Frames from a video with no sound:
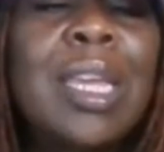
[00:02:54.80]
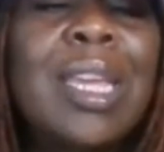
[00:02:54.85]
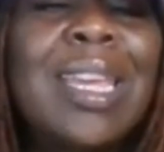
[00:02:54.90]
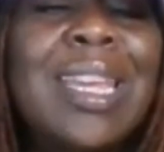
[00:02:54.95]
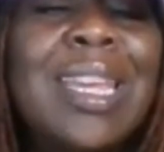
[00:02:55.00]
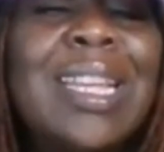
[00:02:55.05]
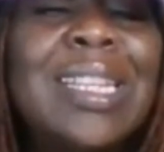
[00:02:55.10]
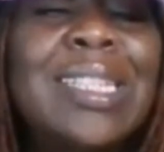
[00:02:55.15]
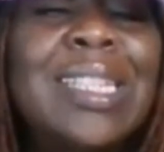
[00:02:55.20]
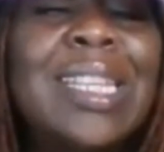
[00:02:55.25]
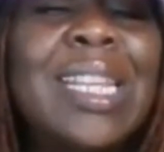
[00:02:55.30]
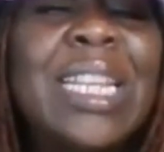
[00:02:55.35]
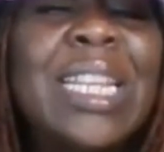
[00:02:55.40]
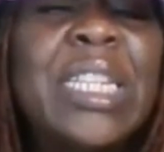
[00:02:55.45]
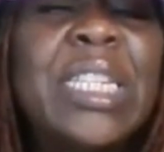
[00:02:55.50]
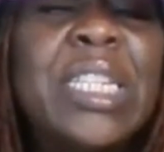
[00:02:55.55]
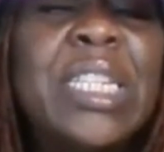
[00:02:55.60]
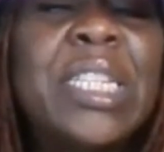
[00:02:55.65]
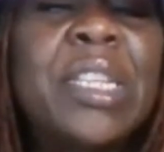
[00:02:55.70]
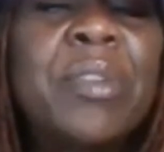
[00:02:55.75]
is
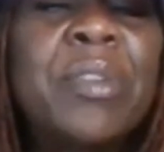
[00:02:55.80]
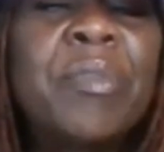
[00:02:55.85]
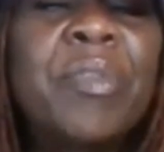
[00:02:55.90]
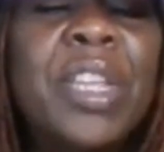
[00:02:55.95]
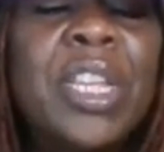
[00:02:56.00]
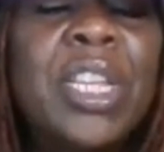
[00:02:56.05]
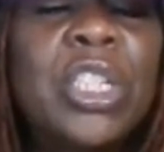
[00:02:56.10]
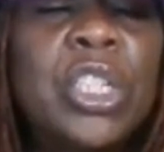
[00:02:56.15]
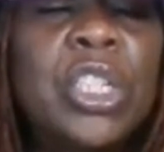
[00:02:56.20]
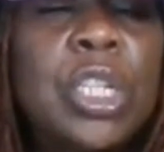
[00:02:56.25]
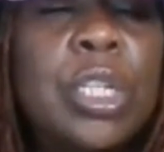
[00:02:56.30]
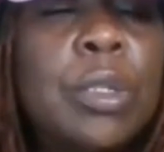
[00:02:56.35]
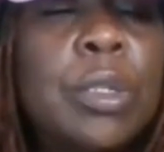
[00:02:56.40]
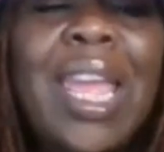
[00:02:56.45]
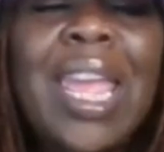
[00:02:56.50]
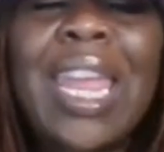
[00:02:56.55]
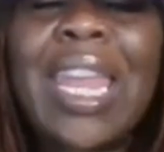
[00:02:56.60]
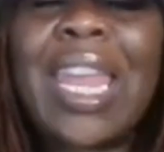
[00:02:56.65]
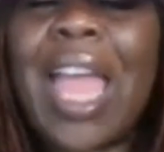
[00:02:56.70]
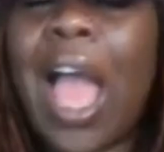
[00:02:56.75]
in division
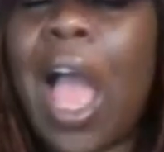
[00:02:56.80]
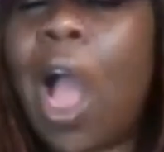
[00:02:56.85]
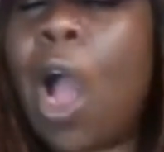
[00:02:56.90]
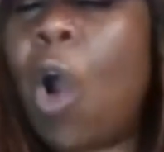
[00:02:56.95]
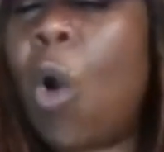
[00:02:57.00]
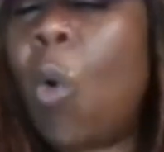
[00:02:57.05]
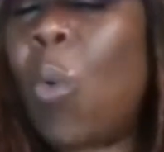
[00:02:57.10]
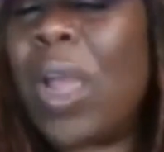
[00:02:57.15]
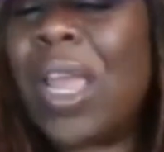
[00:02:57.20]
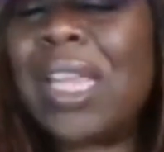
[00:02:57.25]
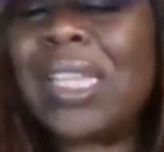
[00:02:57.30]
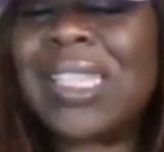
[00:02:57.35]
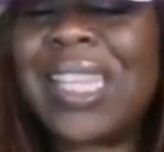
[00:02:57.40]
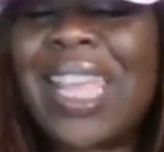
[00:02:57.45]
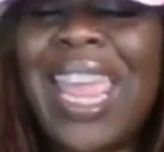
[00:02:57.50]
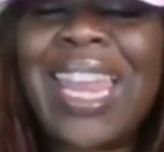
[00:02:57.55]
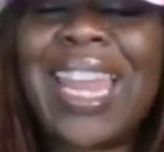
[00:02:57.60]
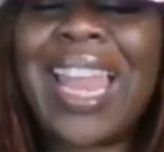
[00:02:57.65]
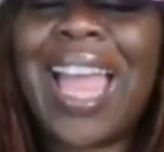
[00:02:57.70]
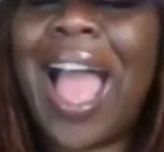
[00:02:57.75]
and always
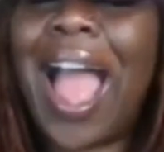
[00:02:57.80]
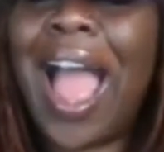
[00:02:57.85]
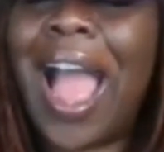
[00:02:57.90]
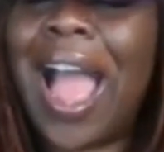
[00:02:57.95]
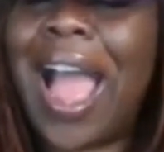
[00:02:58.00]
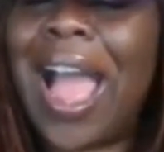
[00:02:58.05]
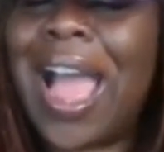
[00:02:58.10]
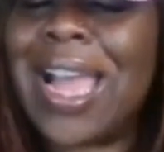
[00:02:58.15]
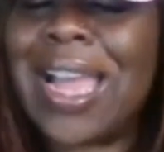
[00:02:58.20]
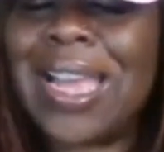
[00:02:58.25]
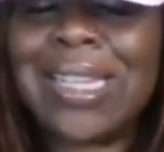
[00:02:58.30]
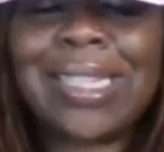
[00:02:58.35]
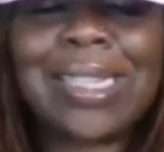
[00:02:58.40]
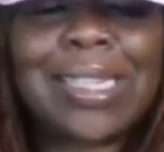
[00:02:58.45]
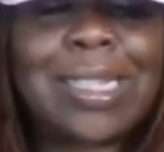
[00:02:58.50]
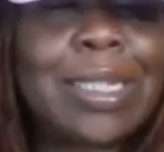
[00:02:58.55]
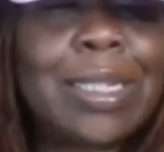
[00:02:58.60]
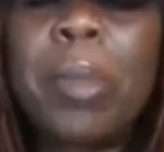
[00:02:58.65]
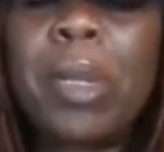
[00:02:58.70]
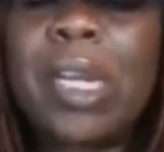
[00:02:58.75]
at
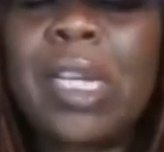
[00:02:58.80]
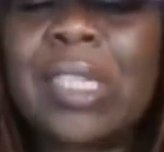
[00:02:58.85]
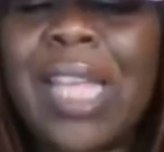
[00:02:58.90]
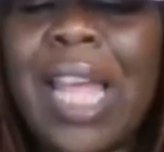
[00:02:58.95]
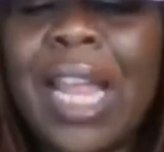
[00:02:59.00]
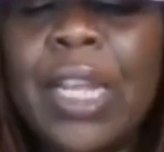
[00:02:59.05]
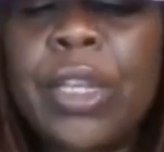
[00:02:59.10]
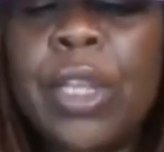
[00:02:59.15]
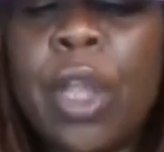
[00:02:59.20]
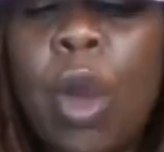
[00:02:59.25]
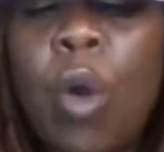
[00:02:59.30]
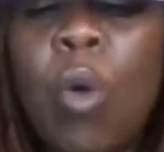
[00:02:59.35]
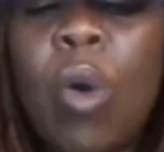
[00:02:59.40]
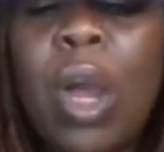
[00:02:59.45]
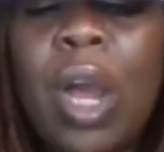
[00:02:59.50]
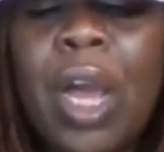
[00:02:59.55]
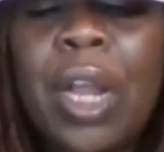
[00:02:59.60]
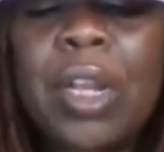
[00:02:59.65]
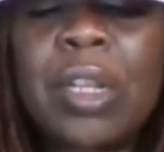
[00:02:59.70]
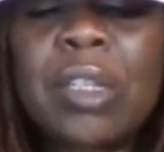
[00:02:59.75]
odds. Because I
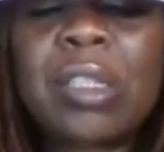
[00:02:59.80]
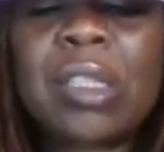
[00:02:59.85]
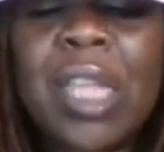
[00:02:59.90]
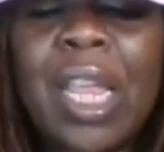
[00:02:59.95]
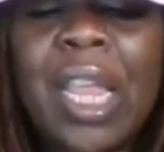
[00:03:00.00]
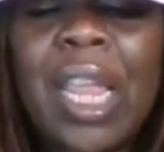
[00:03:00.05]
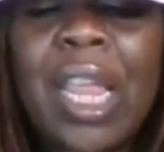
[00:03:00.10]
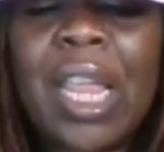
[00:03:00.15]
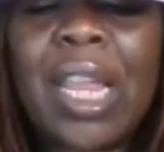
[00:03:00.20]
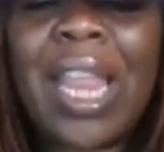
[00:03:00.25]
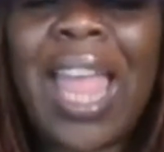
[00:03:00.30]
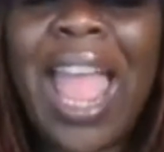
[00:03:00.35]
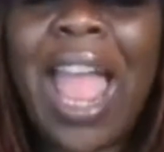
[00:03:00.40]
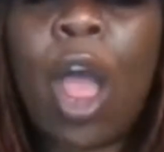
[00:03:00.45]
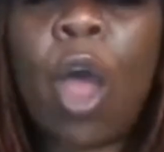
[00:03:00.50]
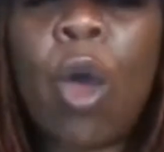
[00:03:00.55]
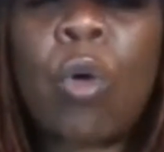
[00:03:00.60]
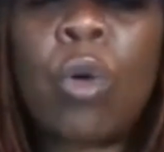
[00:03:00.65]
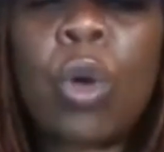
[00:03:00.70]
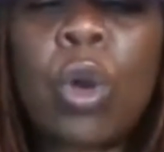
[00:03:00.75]
don't understand
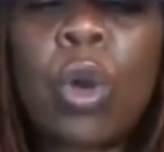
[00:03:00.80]
how